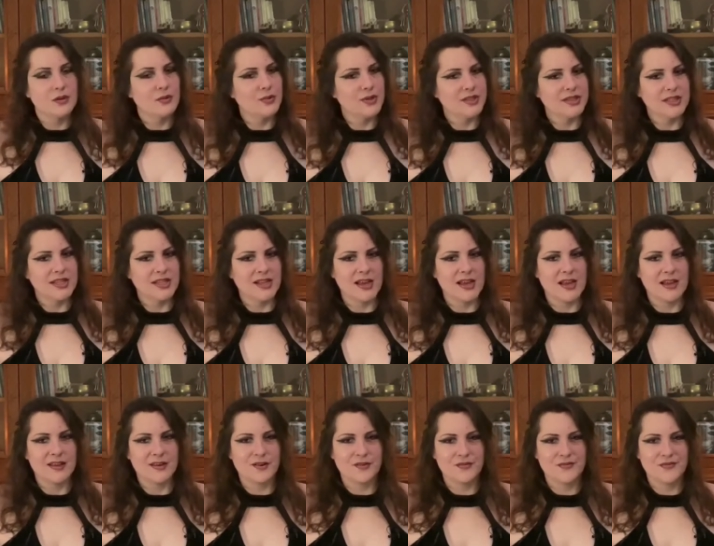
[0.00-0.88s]
with an
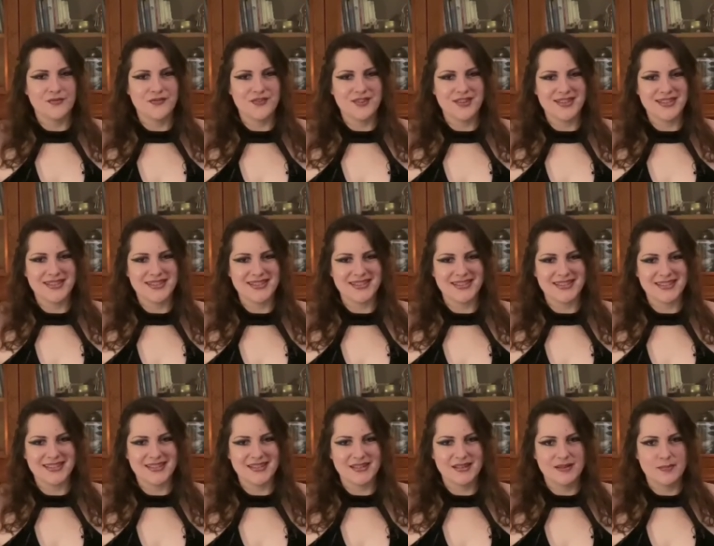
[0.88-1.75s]
iron fist,
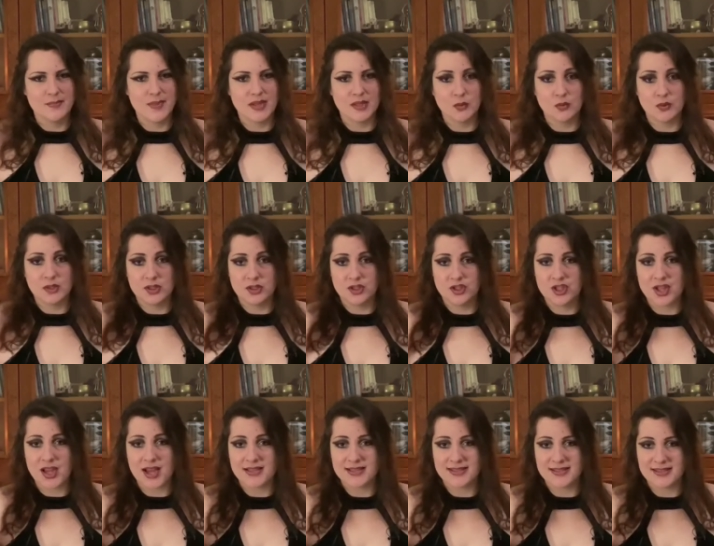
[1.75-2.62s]
but with
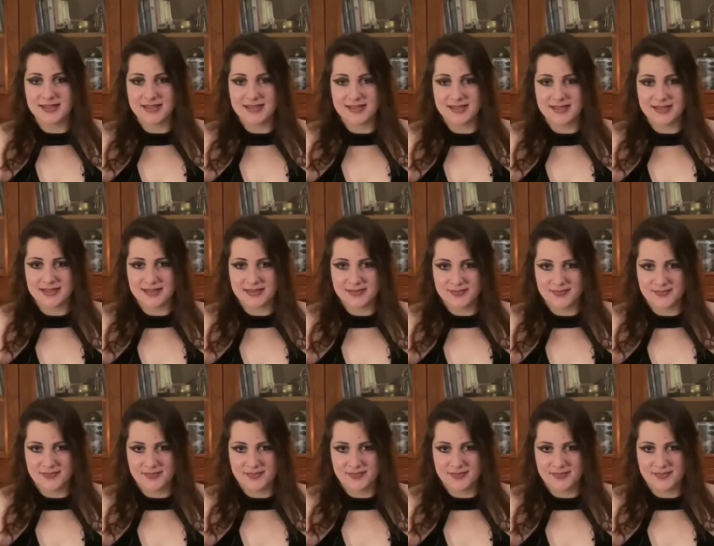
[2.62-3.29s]
justice.